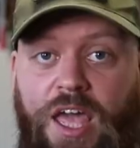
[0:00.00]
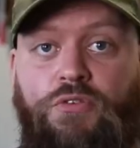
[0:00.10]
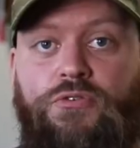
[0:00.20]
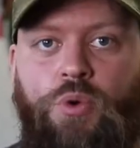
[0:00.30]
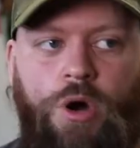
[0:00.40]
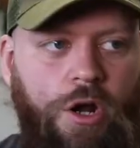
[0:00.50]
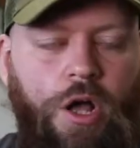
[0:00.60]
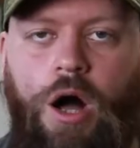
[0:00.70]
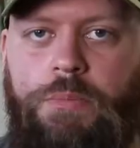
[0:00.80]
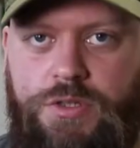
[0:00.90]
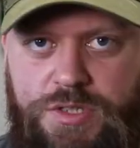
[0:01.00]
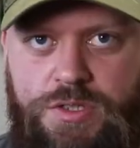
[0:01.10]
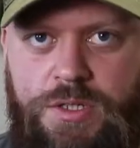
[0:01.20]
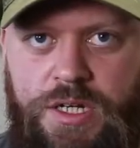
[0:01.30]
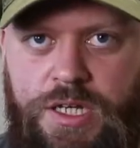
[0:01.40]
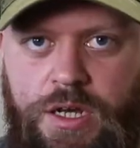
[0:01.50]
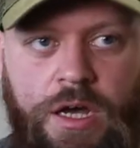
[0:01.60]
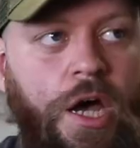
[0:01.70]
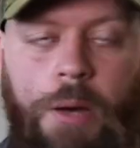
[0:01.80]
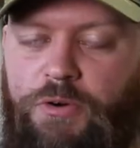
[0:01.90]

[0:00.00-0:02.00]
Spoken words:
If you are a calm, consistent leader,